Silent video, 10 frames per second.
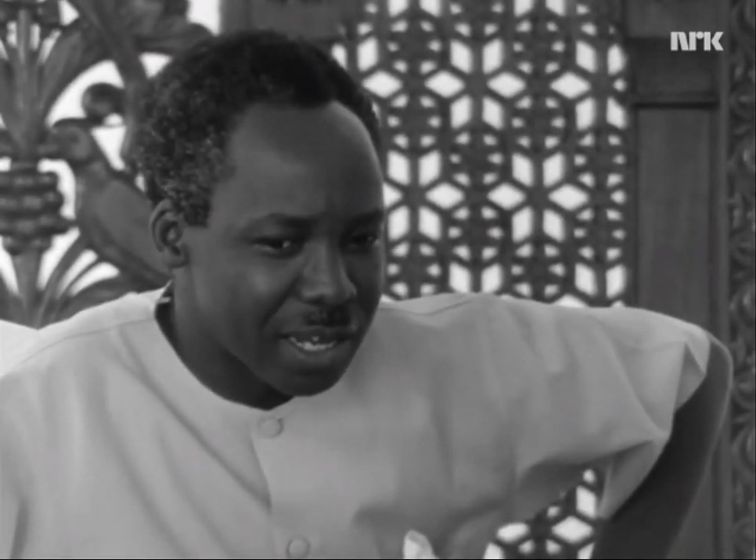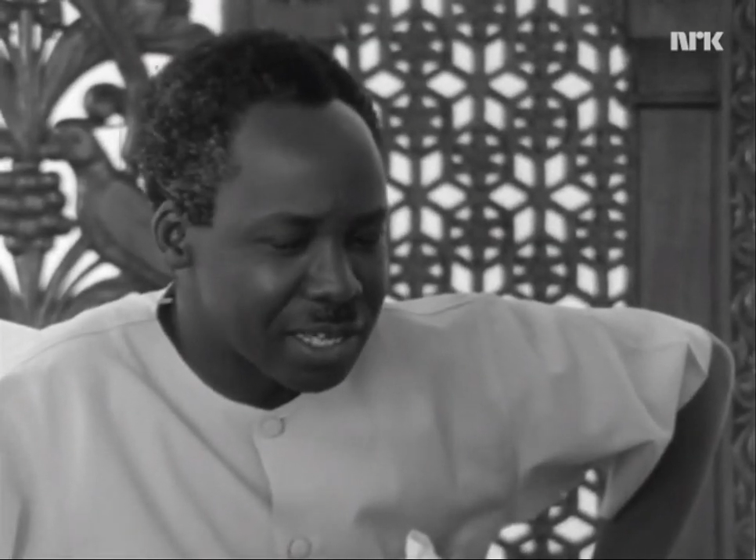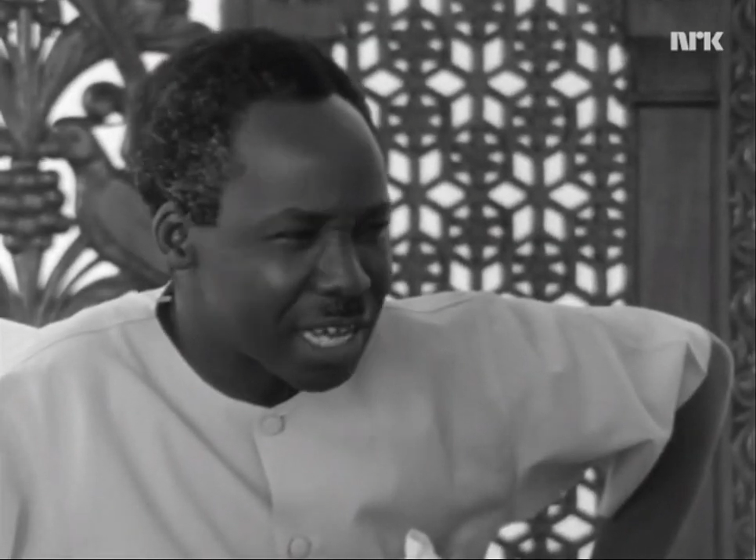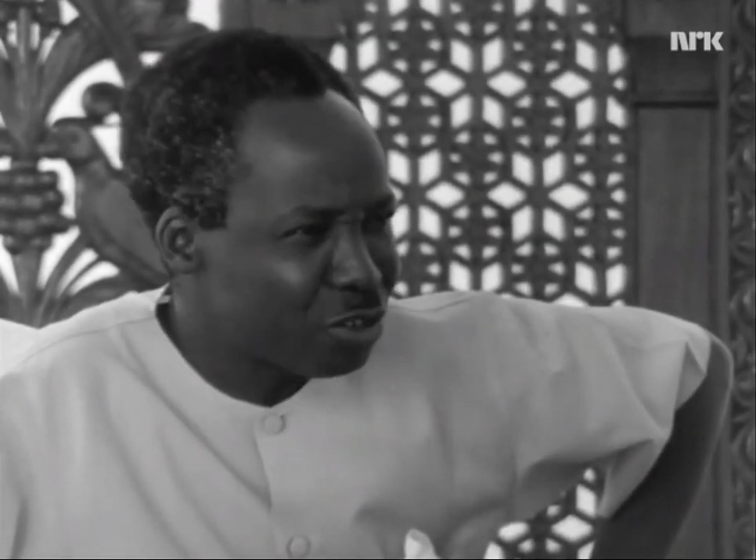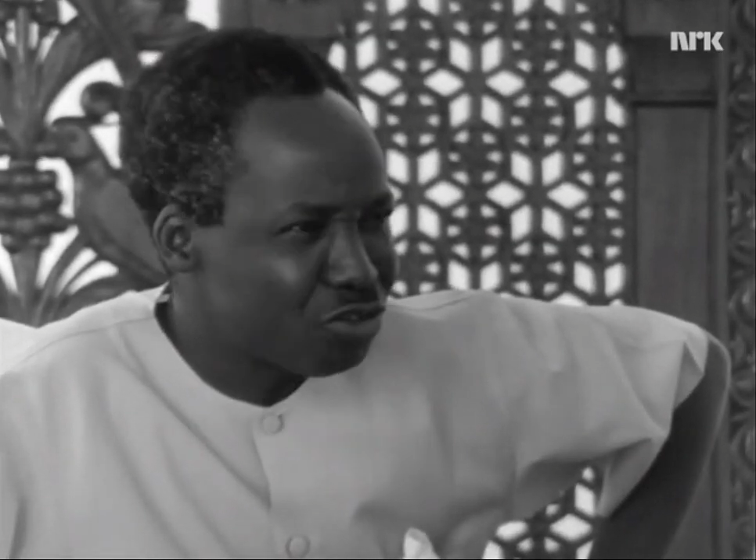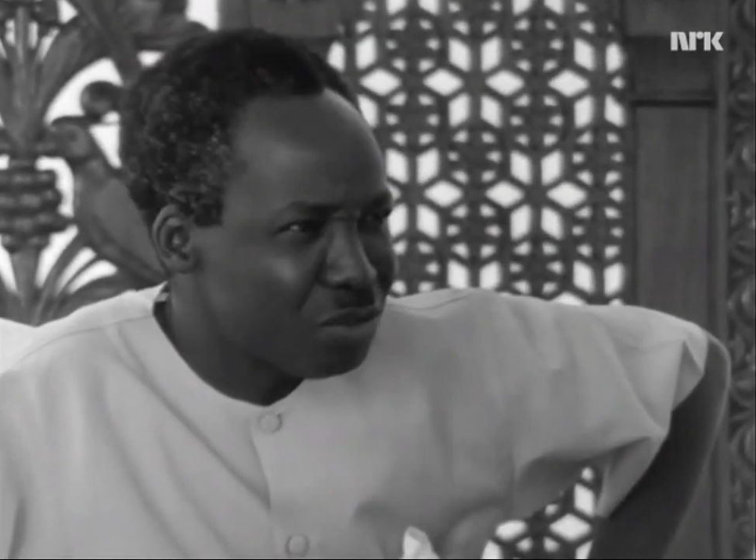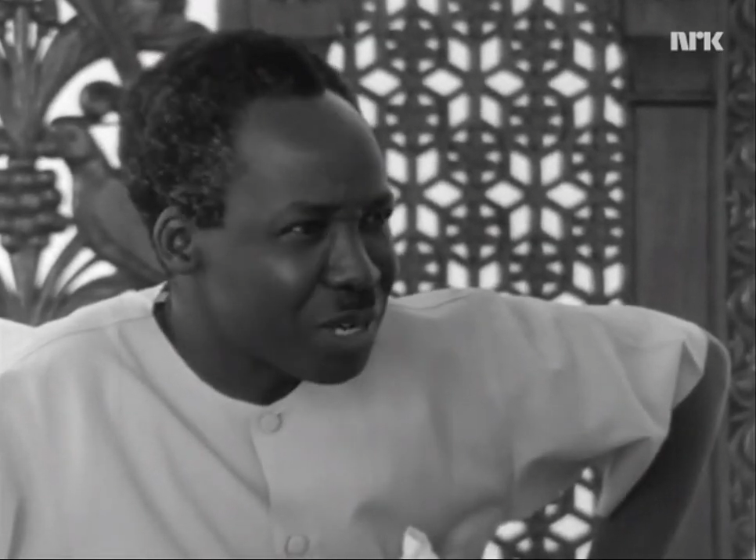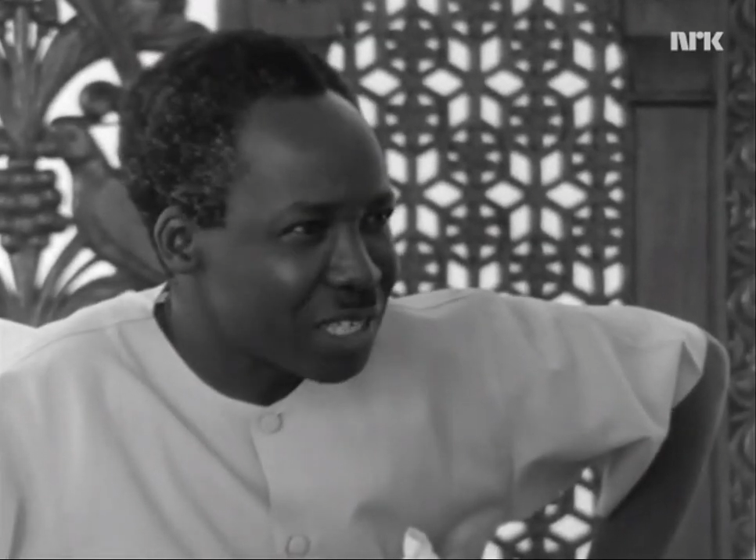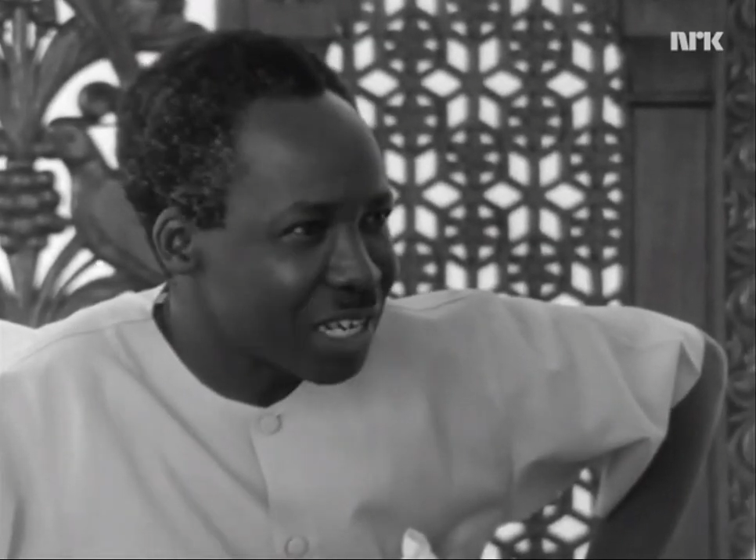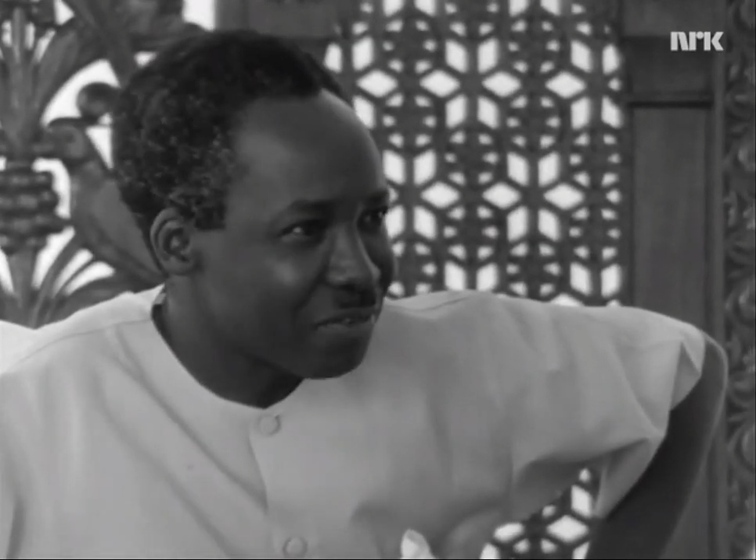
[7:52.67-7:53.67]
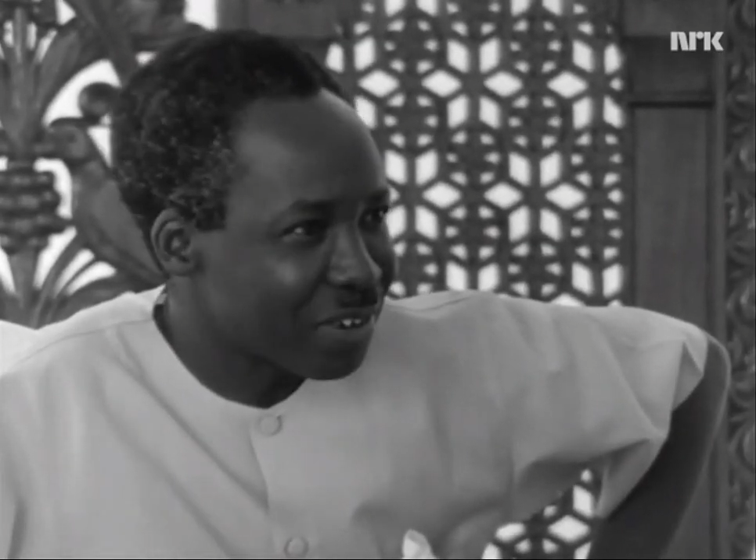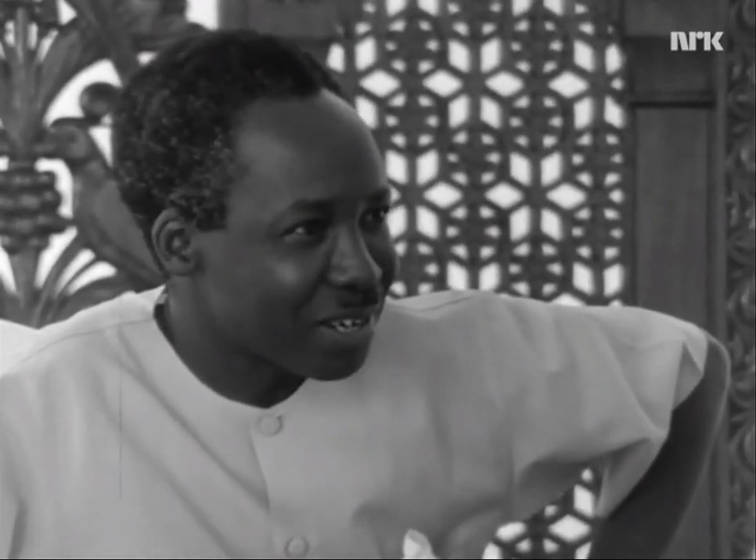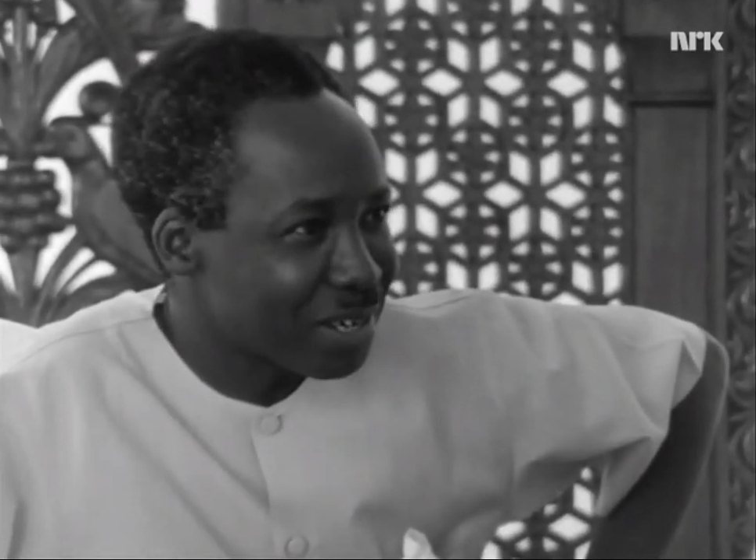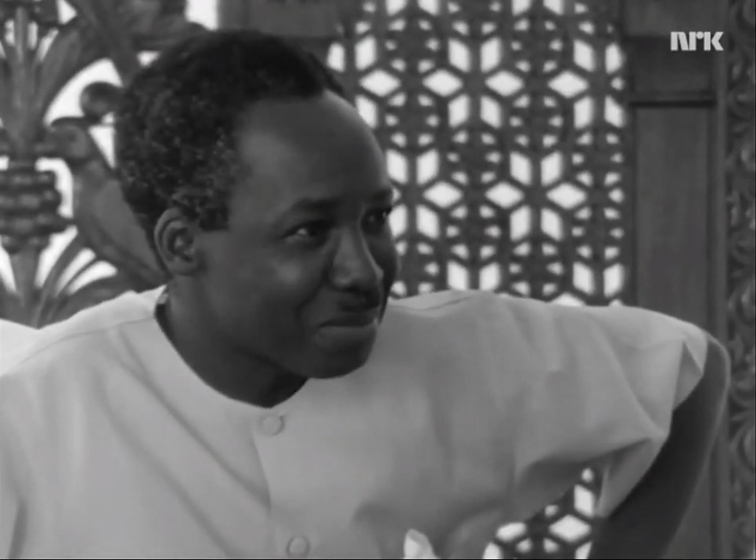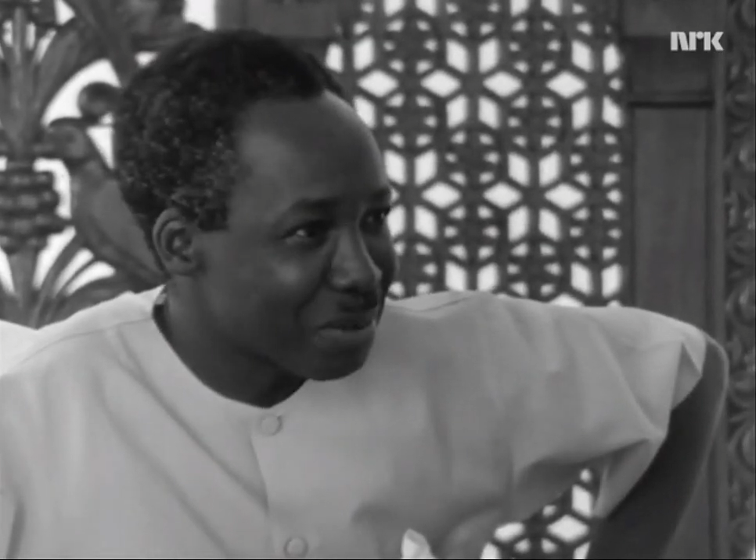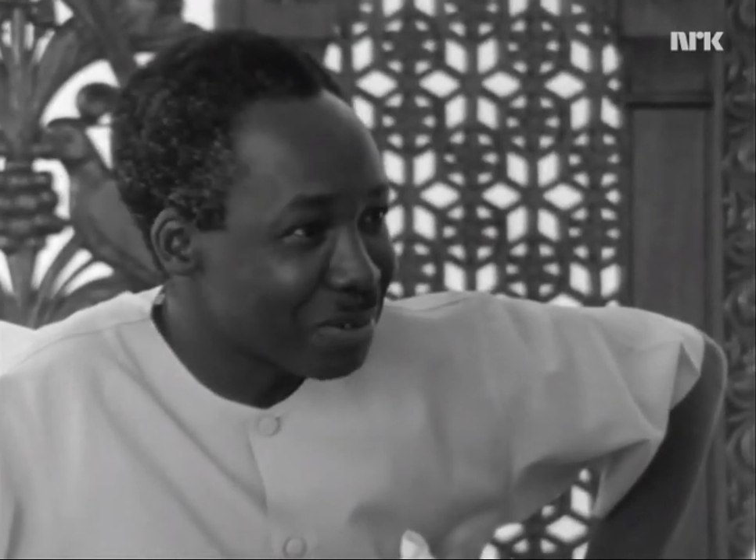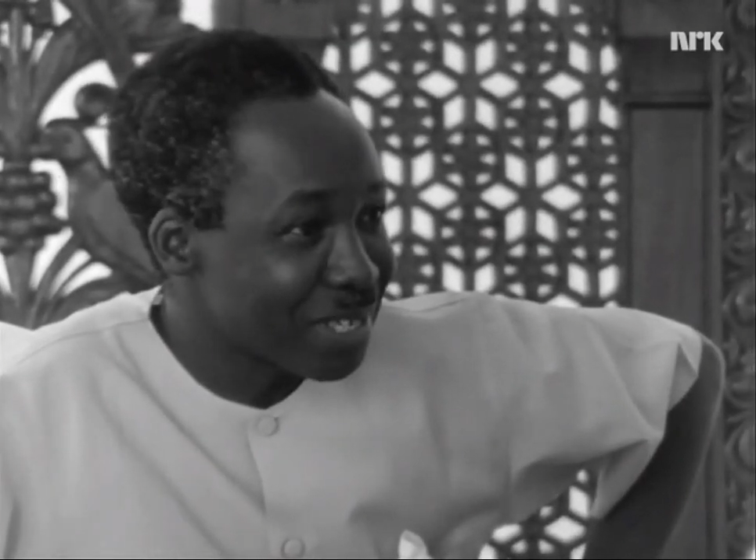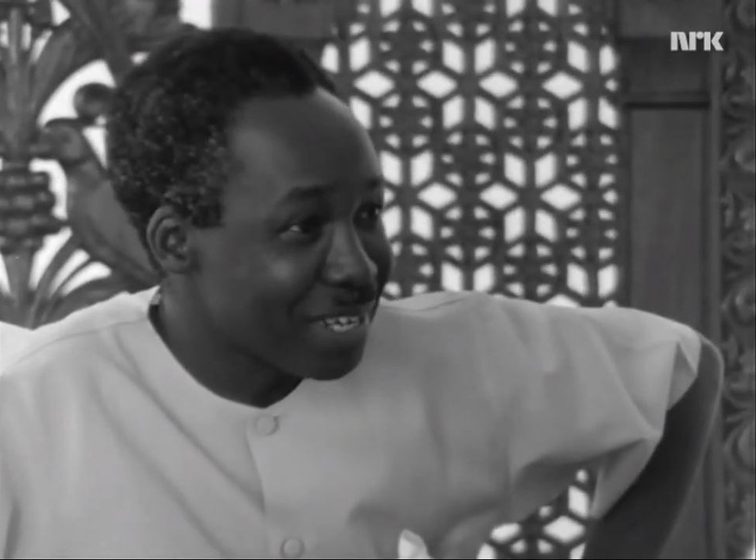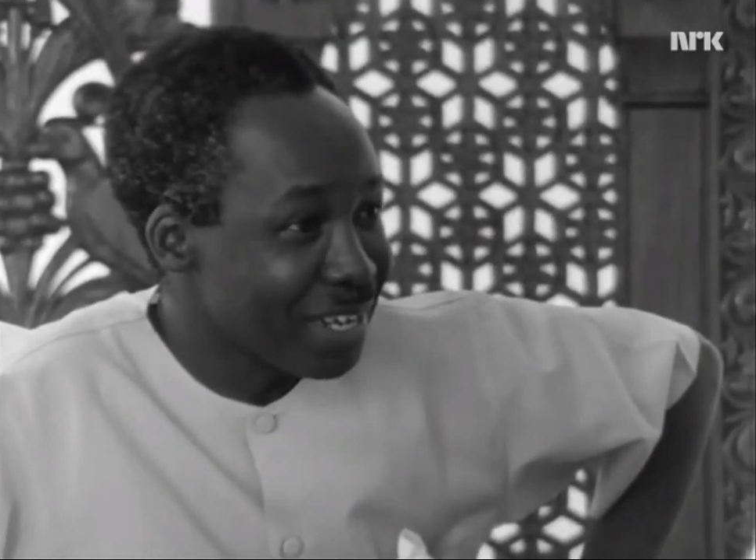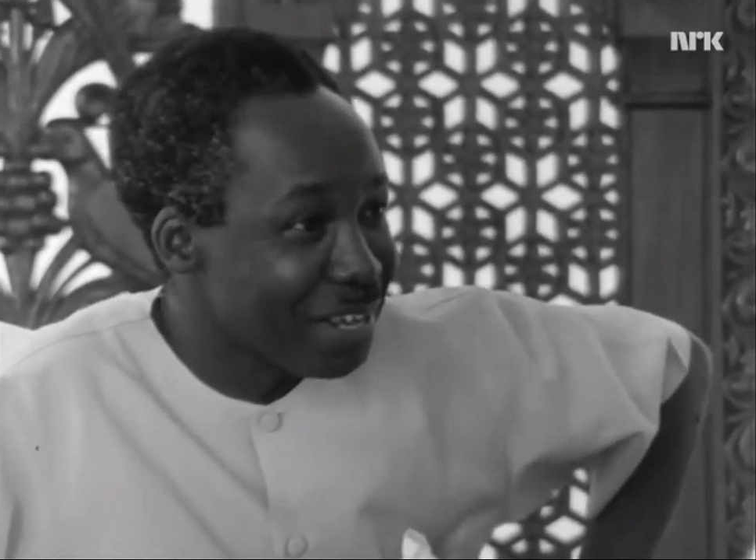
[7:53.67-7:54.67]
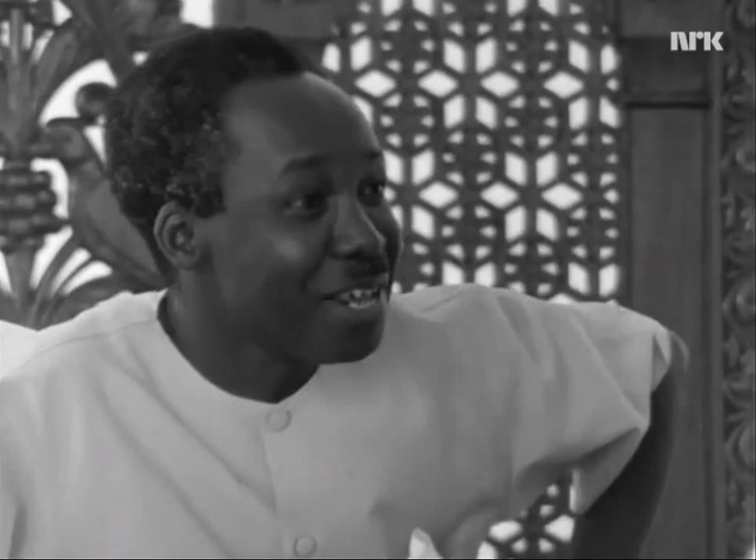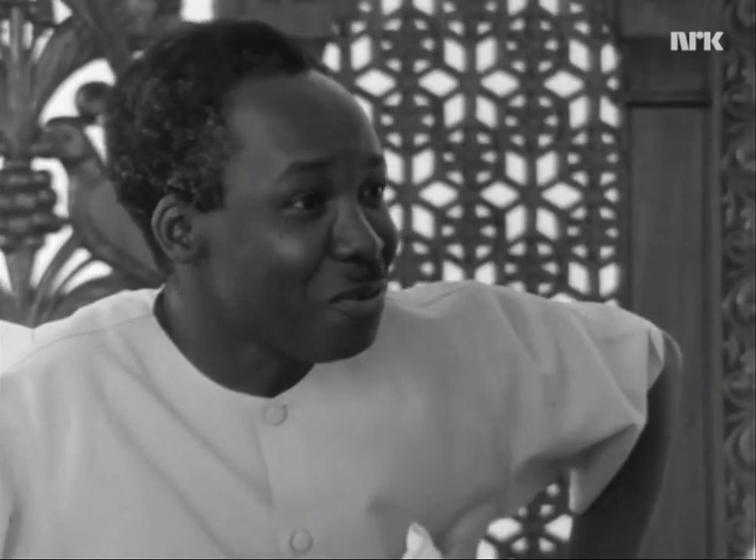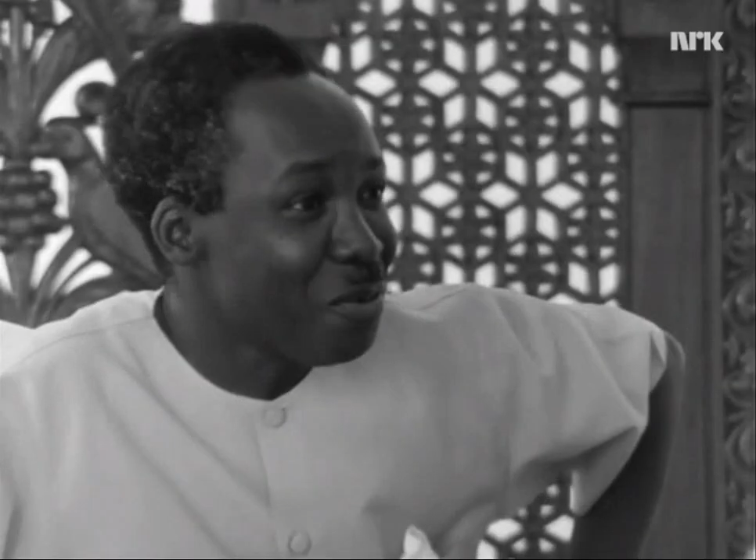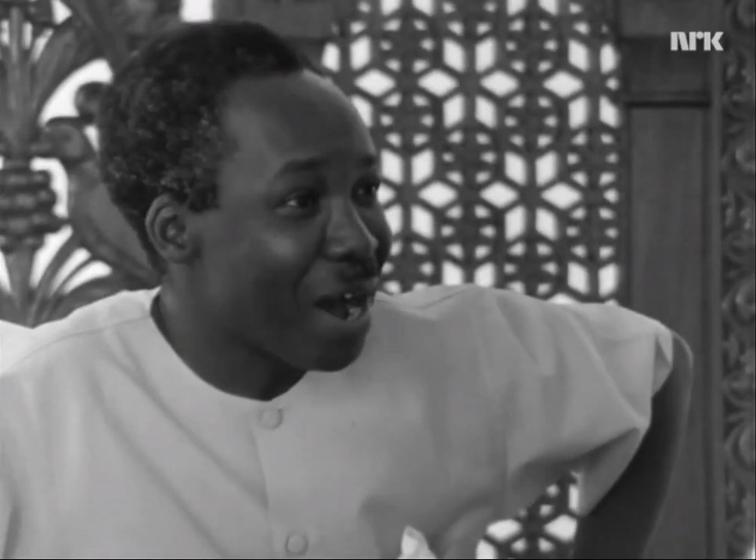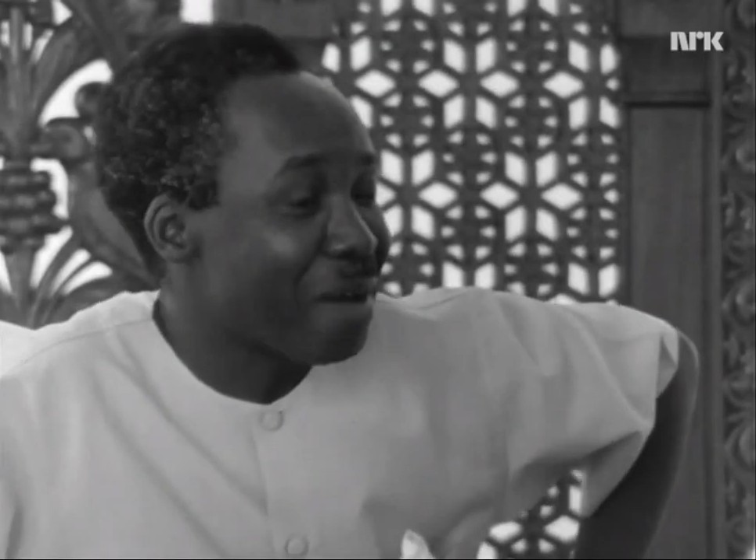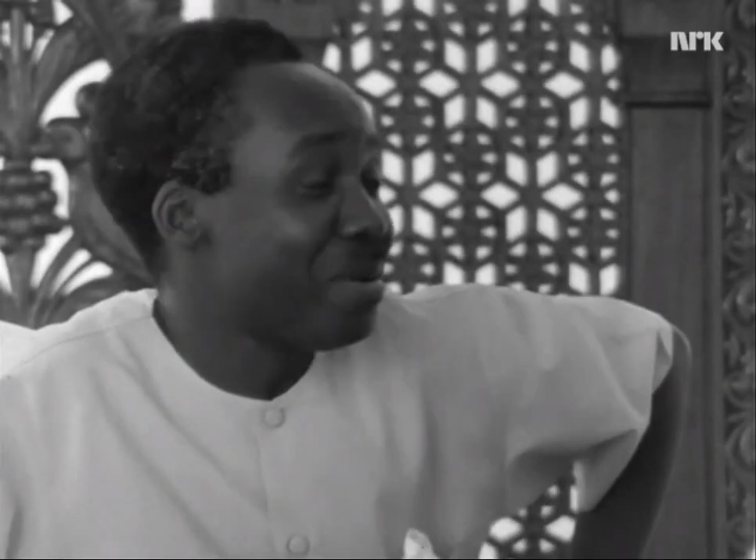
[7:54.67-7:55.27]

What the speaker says: extremely significant, because here you are.